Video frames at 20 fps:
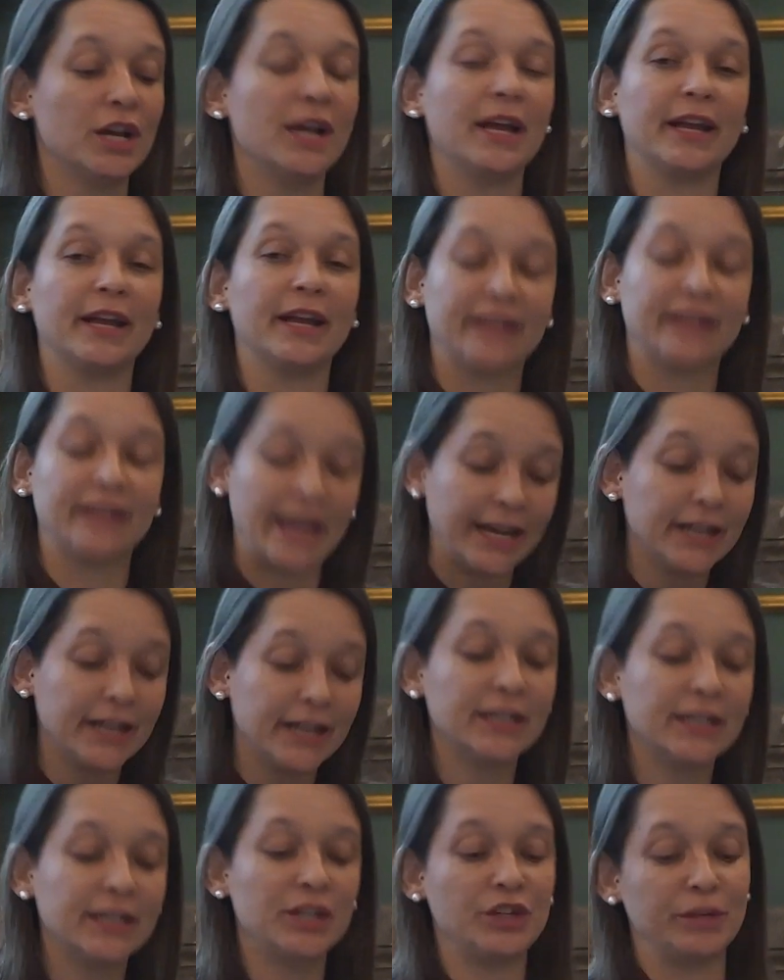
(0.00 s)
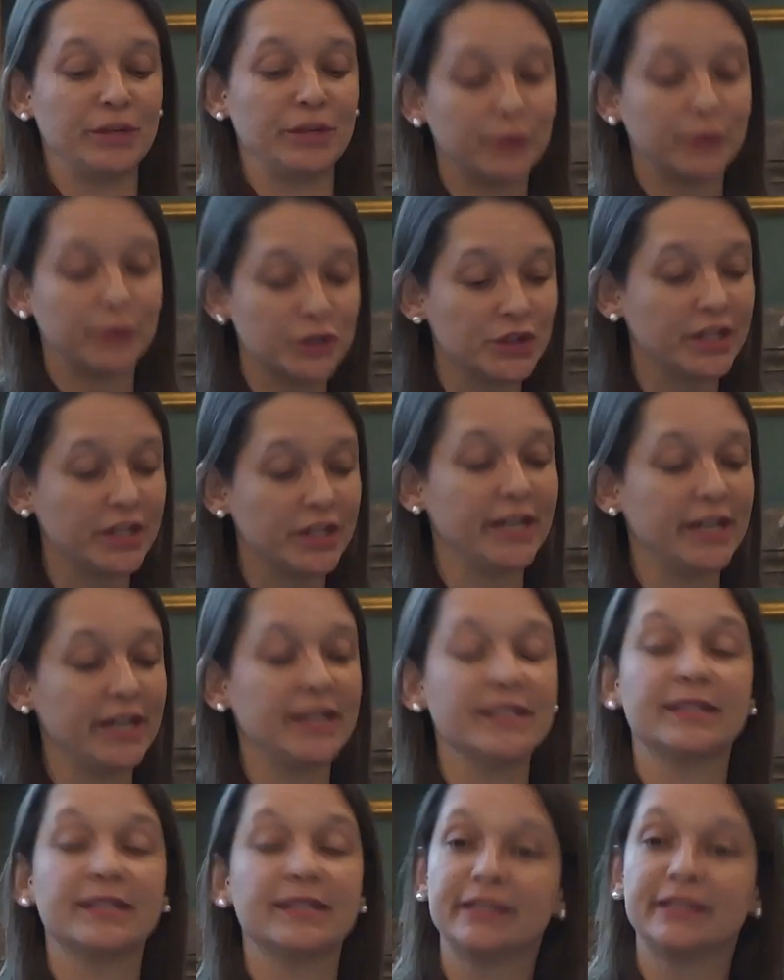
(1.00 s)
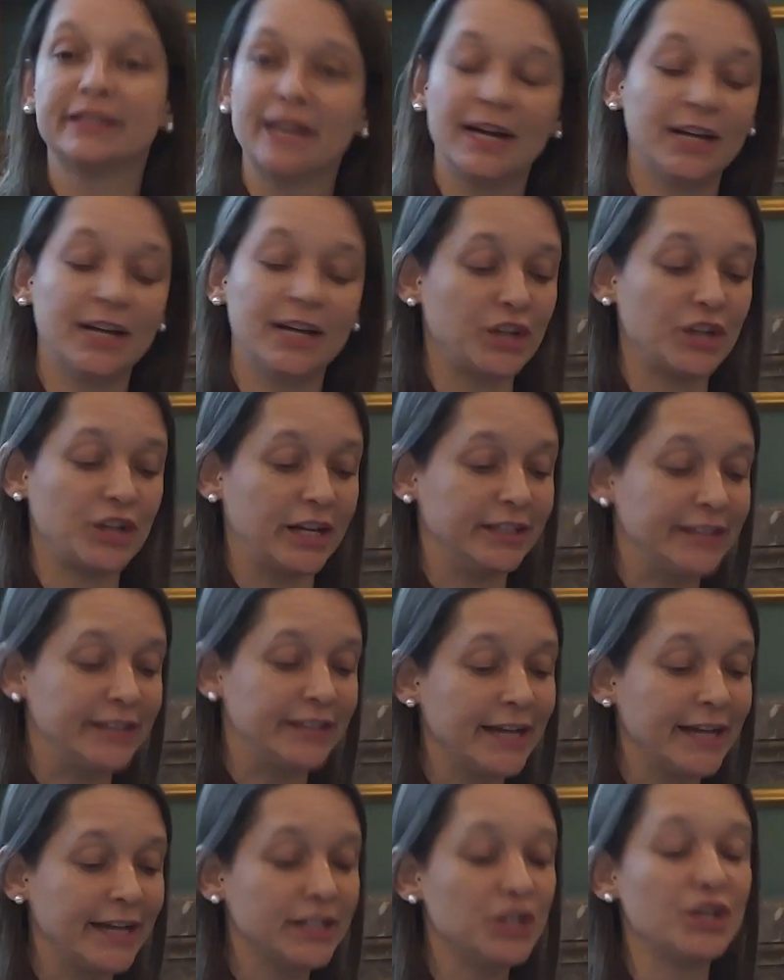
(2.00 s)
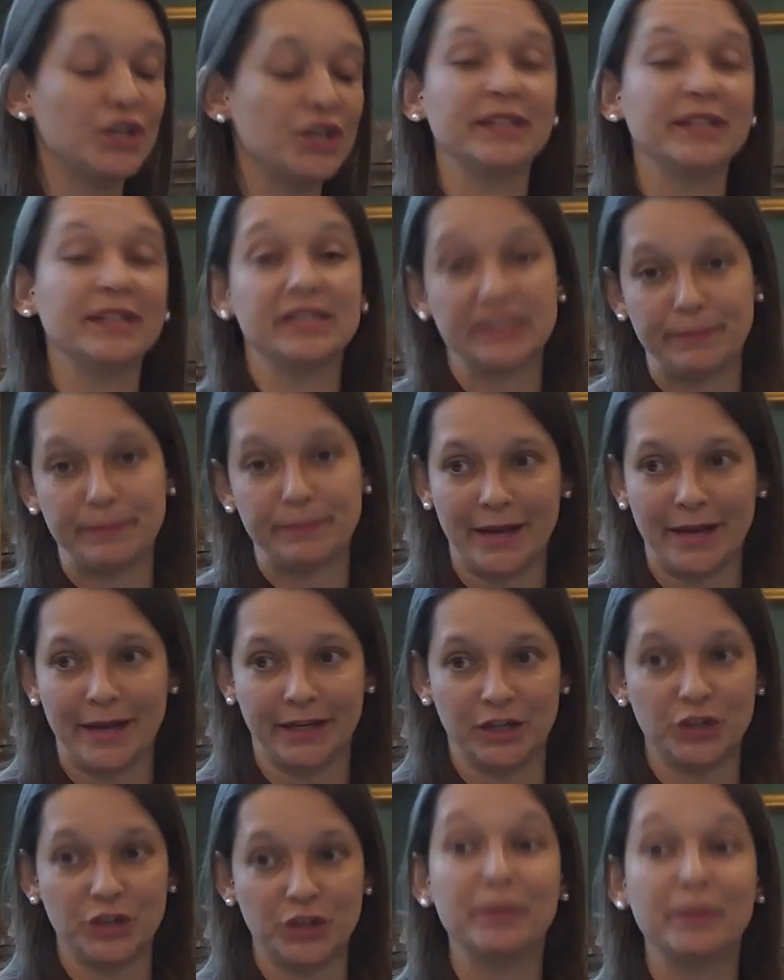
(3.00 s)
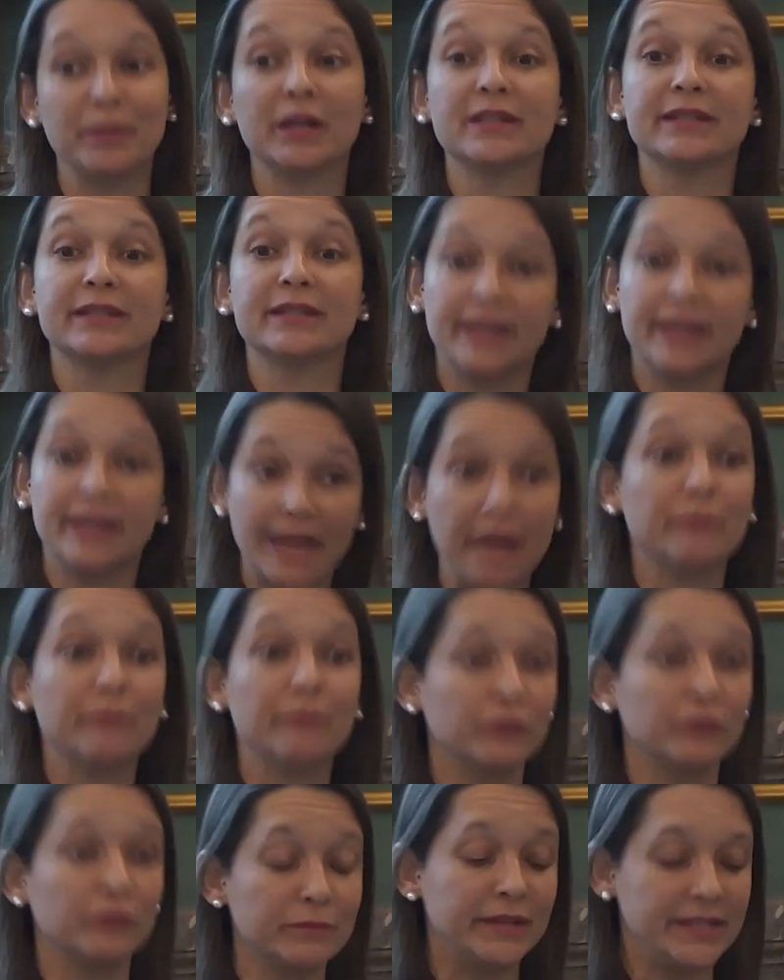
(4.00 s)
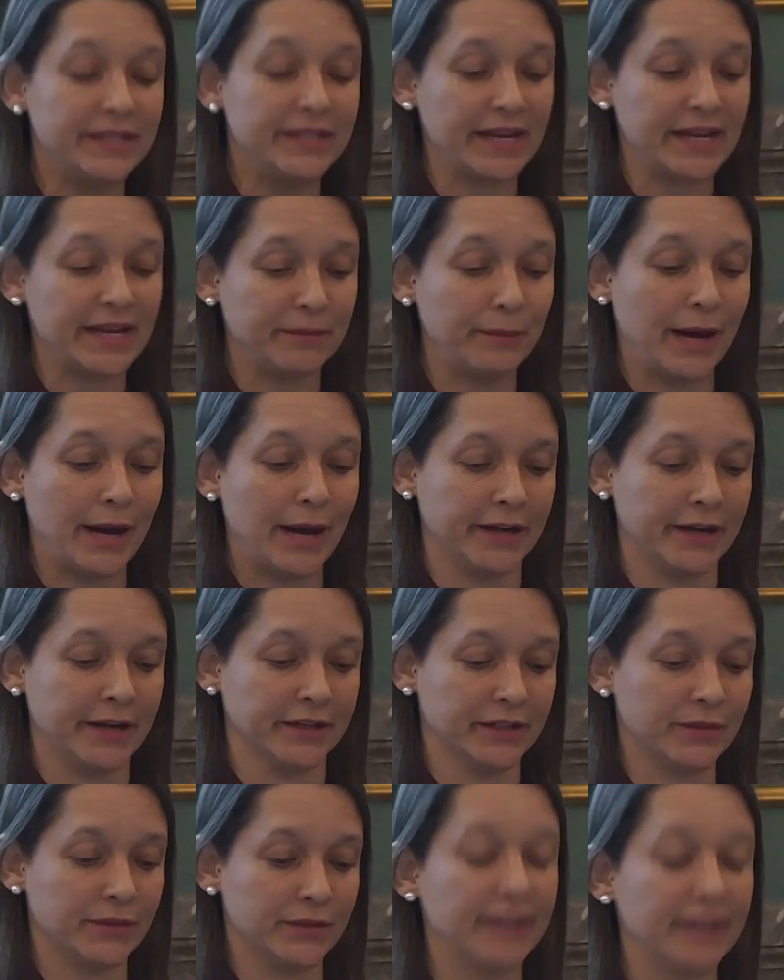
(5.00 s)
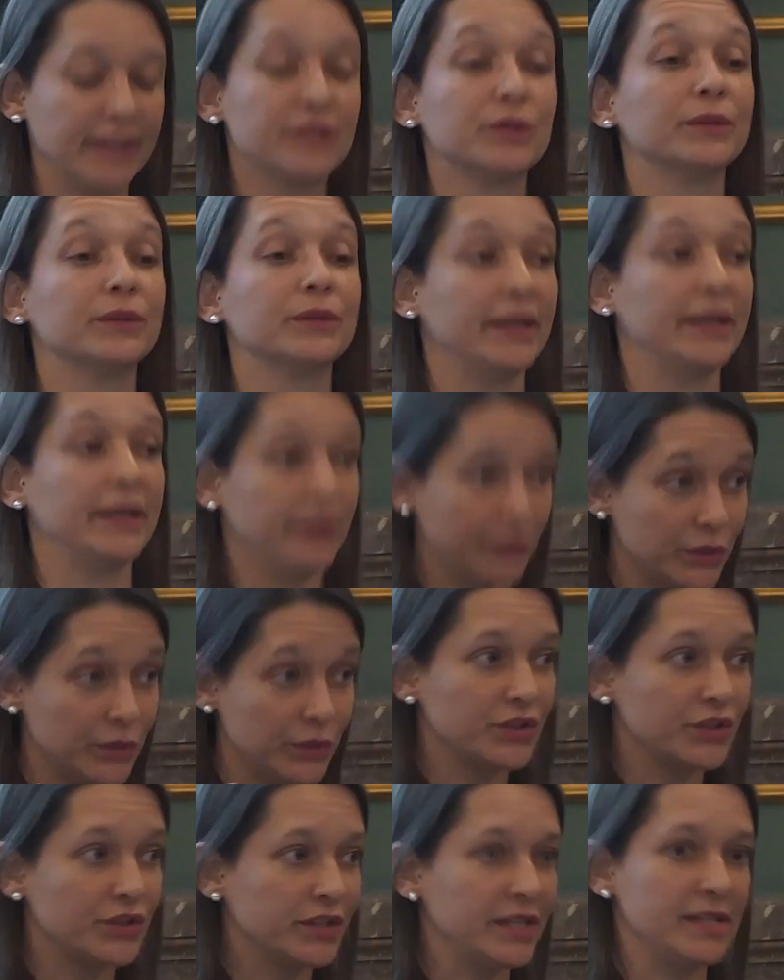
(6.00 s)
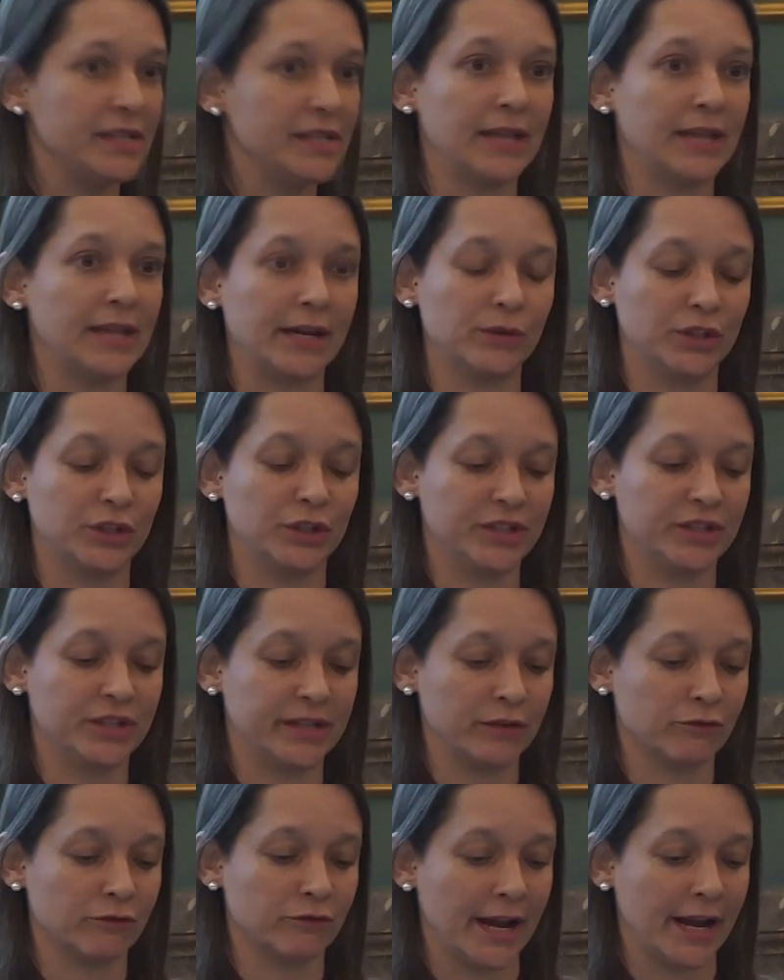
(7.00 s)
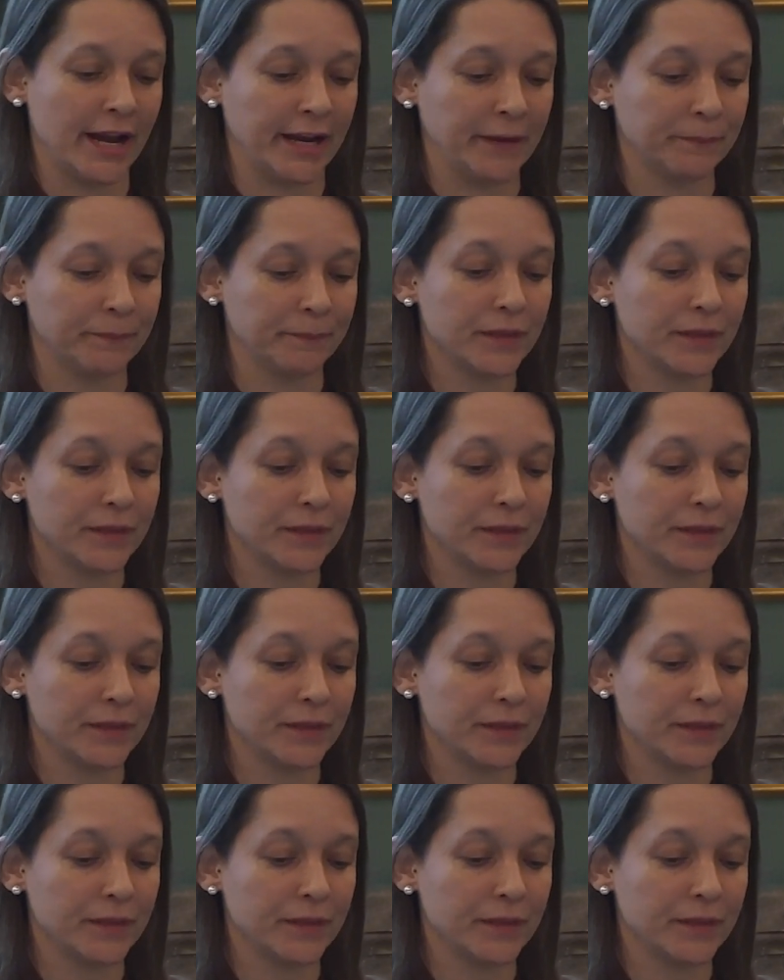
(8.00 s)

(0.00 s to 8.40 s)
in English, in Portuguese, Dutch, and Danish, and Spanish, because they came from these empires, right? So they used these languages in writing.